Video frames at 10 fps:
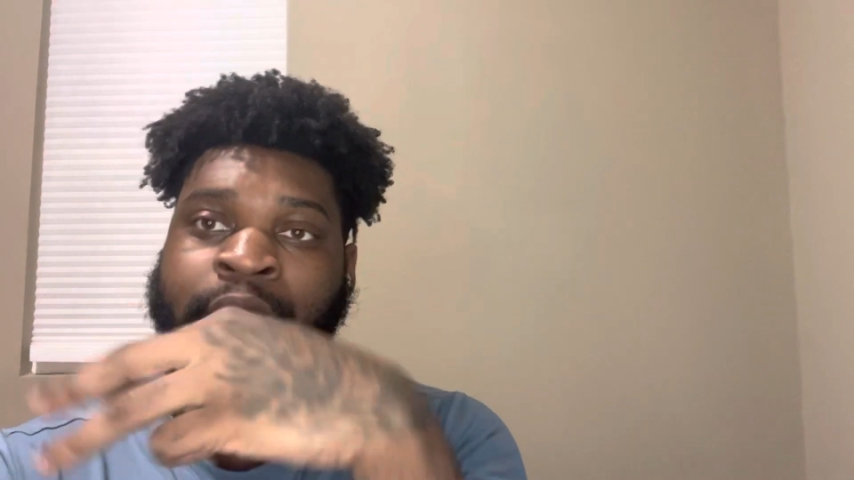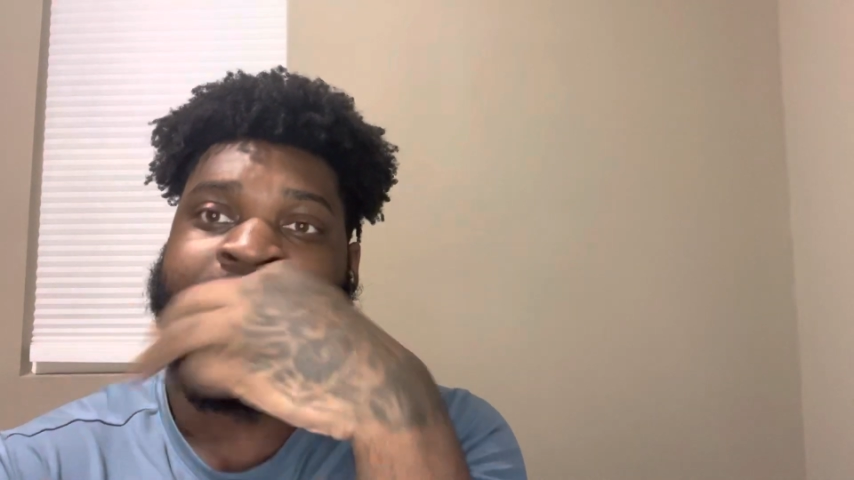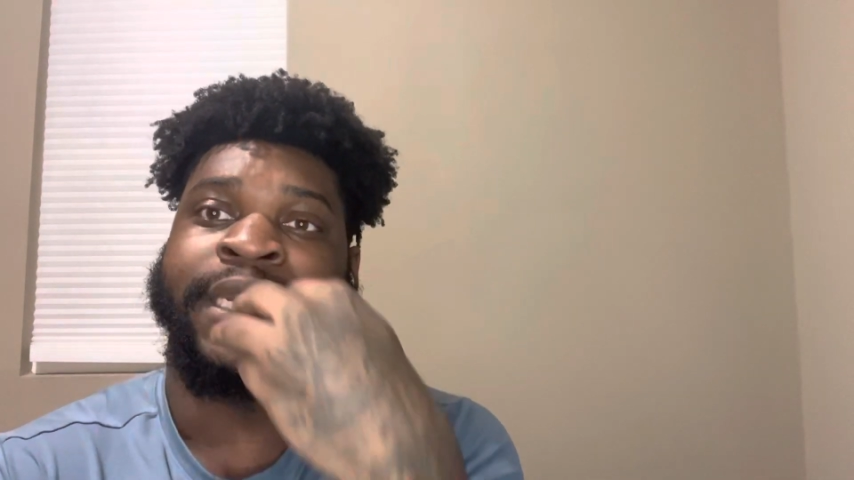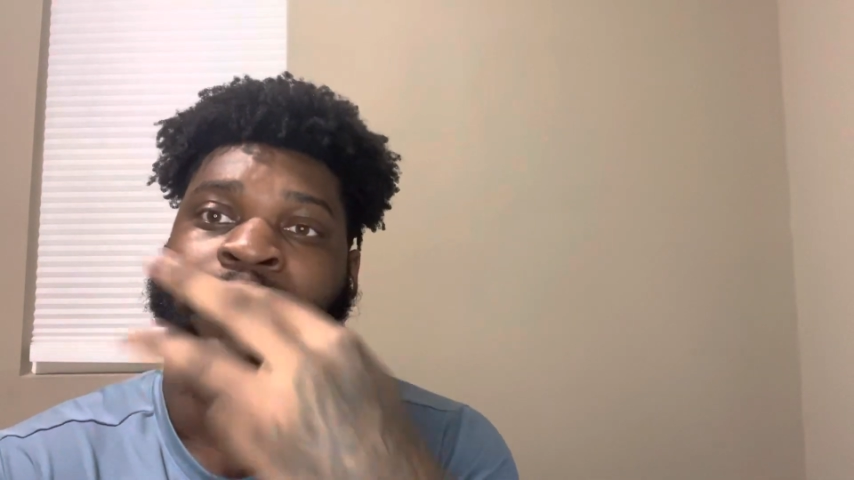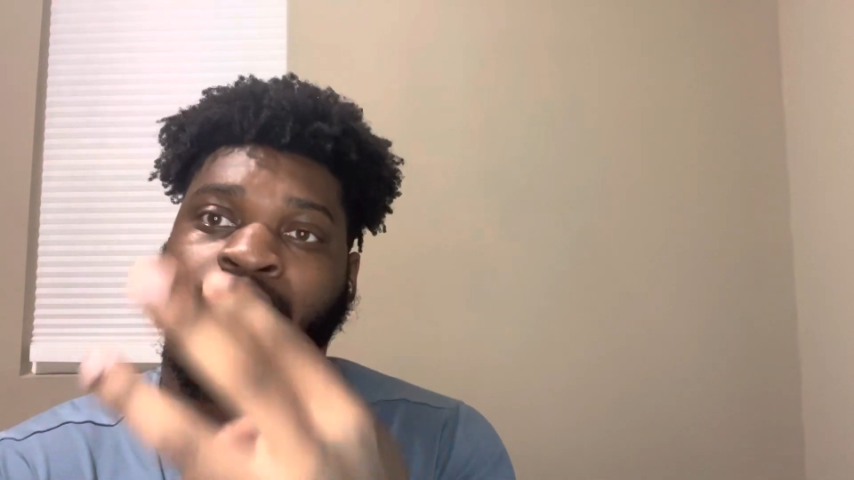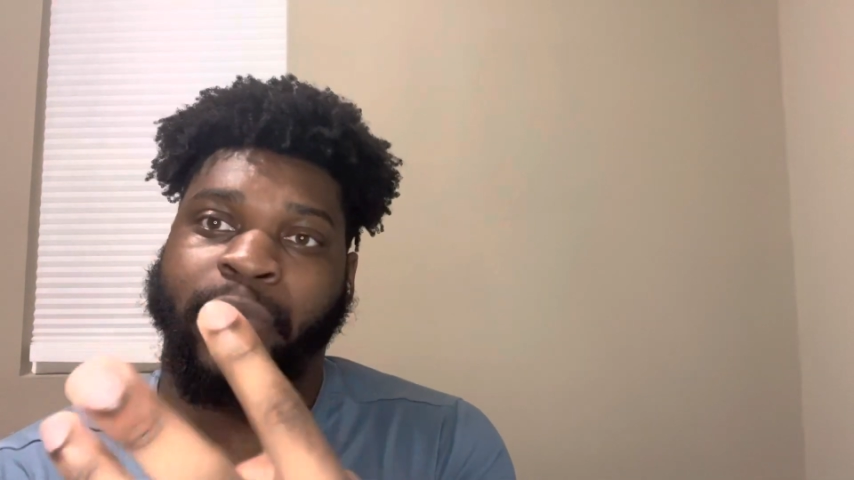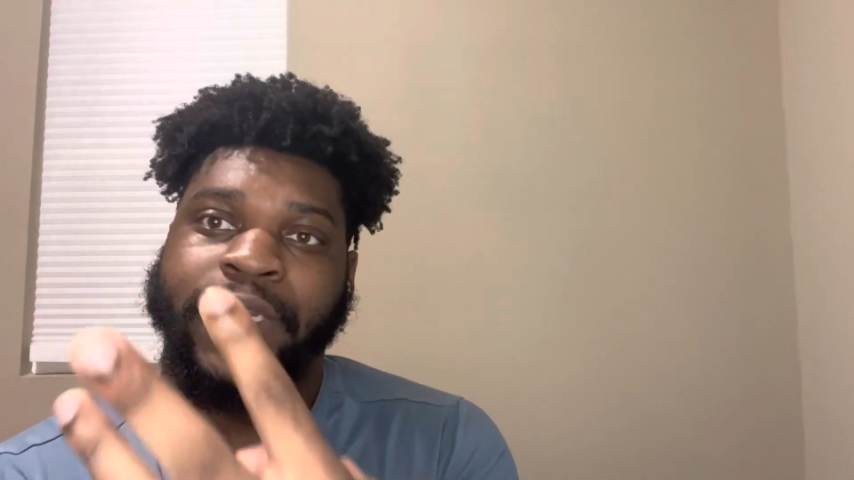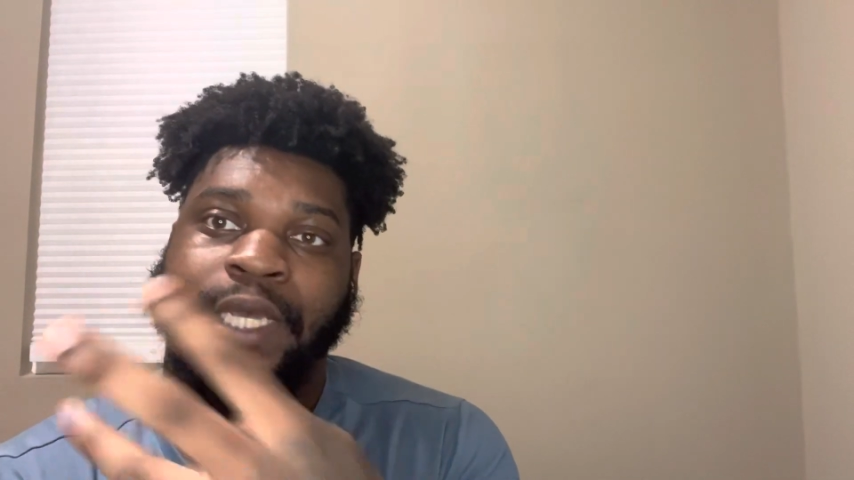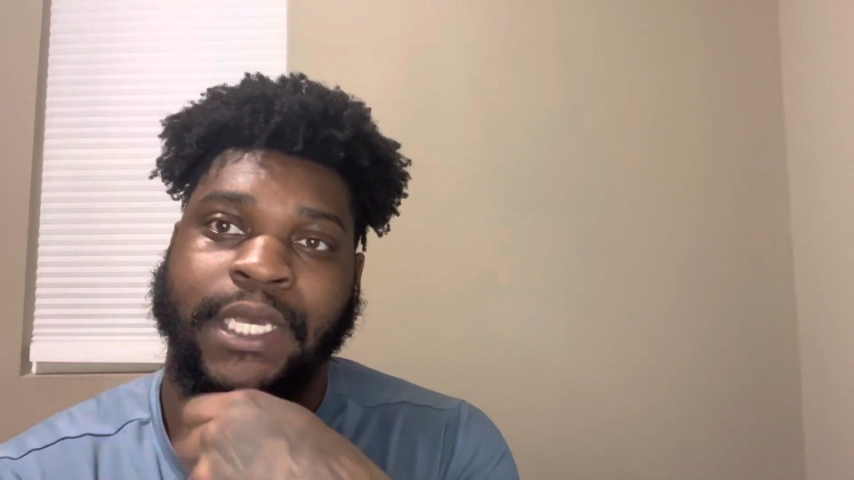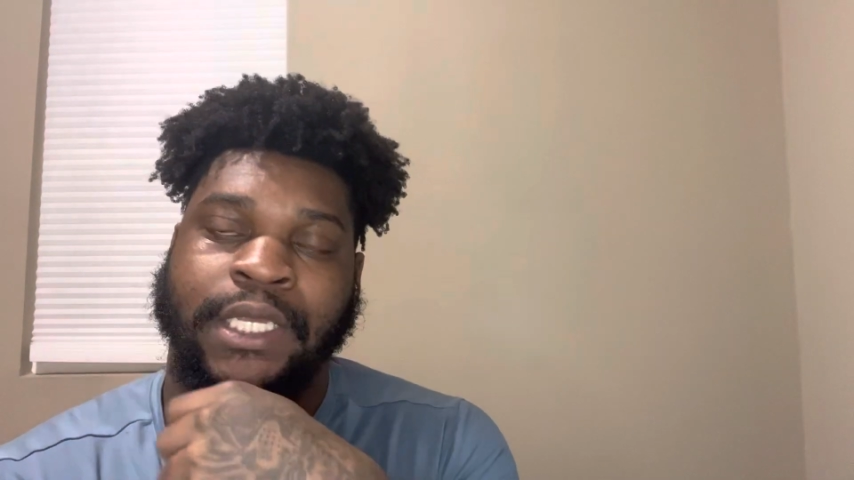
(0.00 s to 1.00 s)
and in
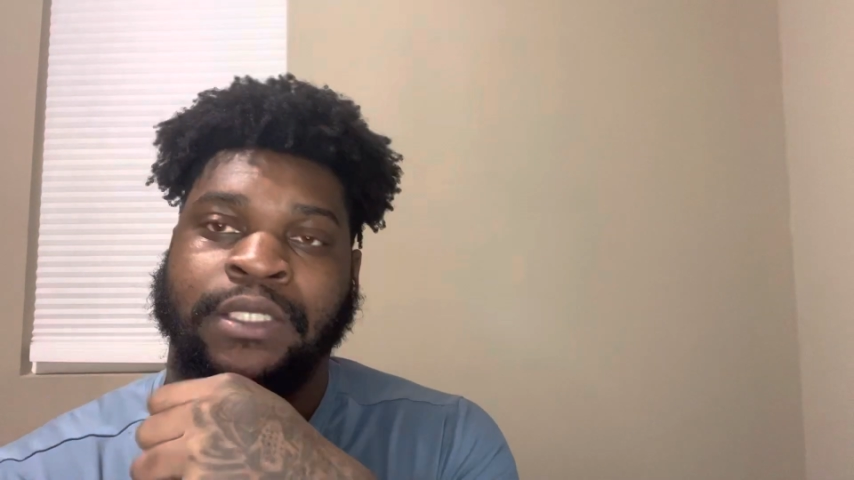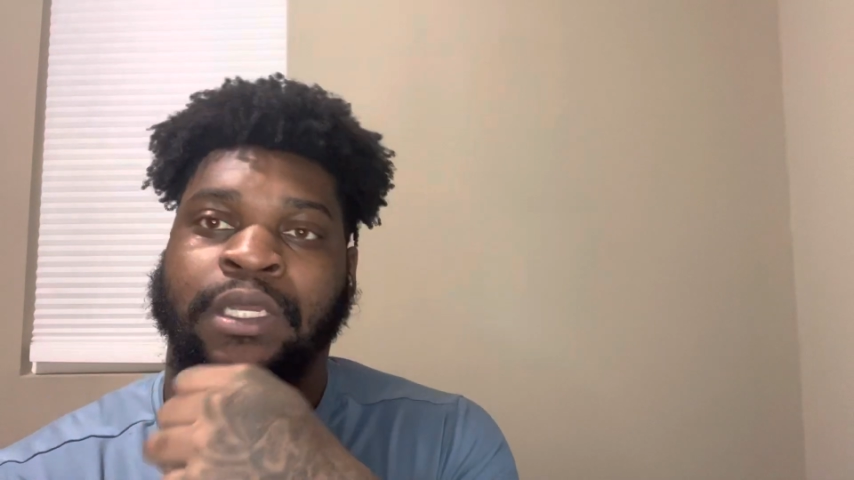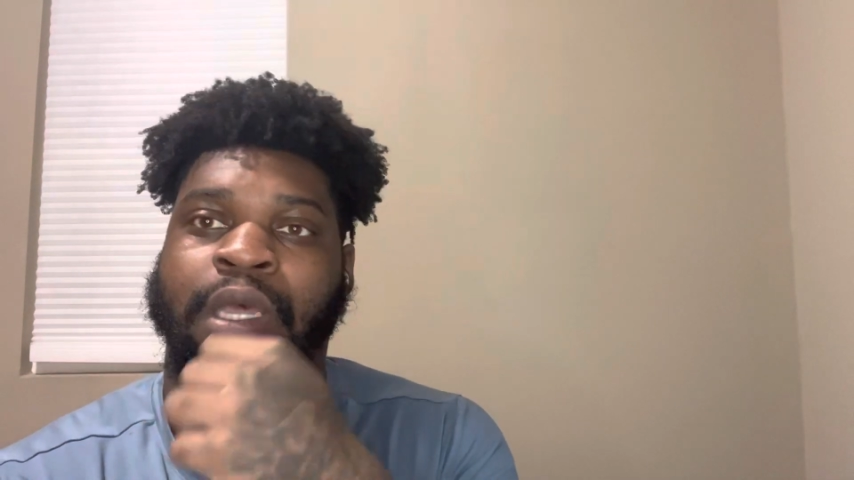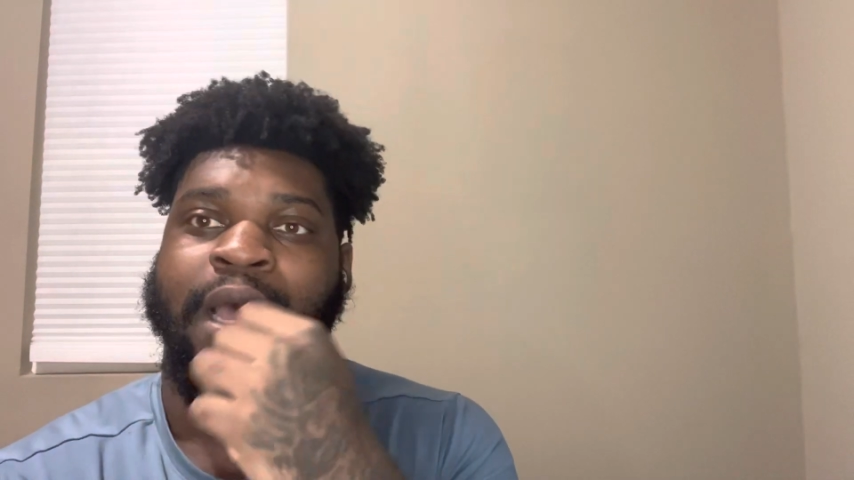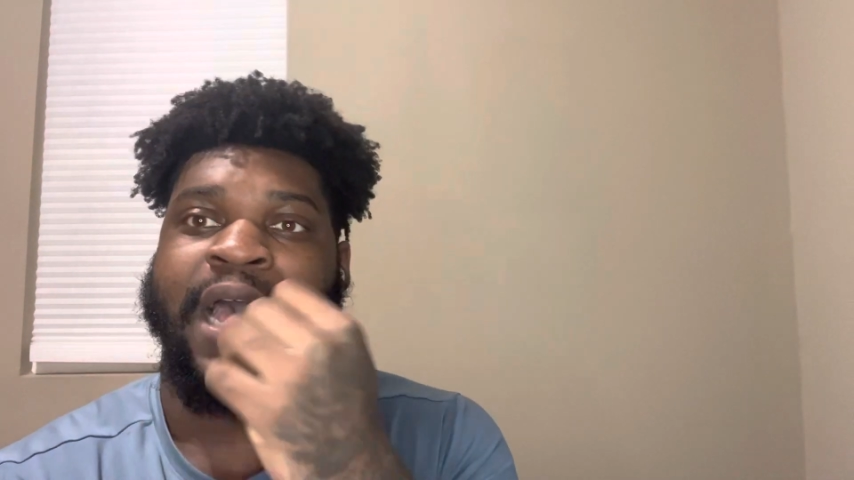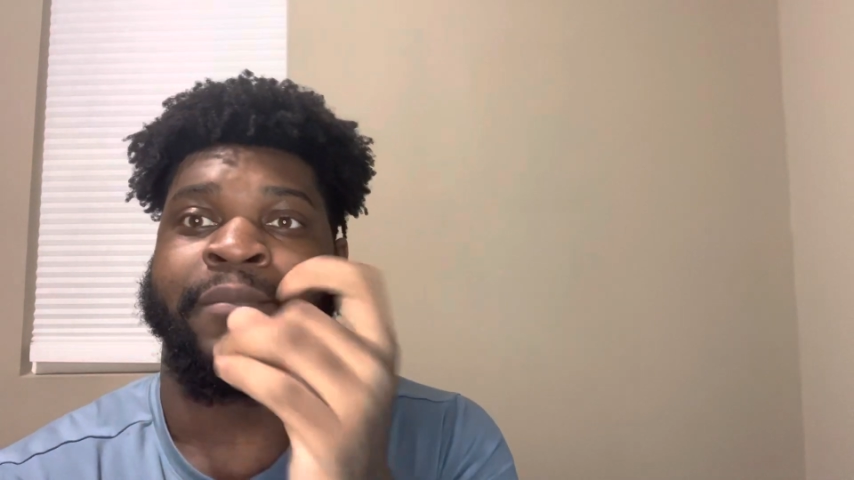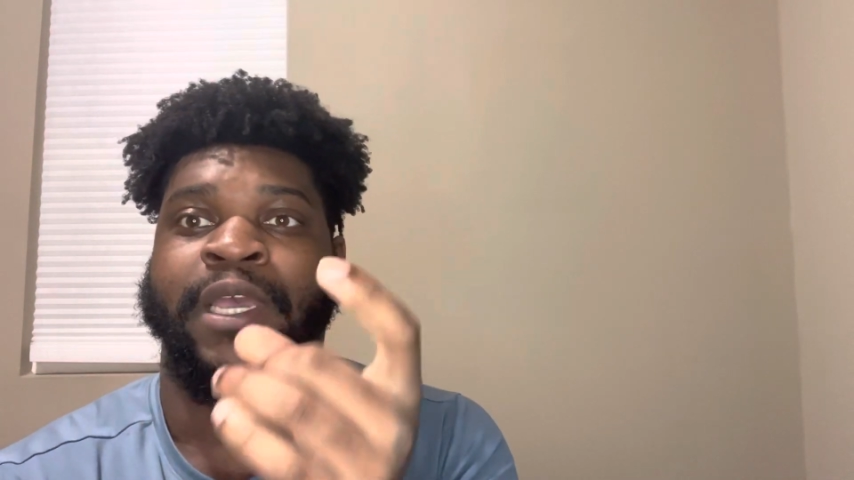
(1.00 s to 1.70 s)
3 days I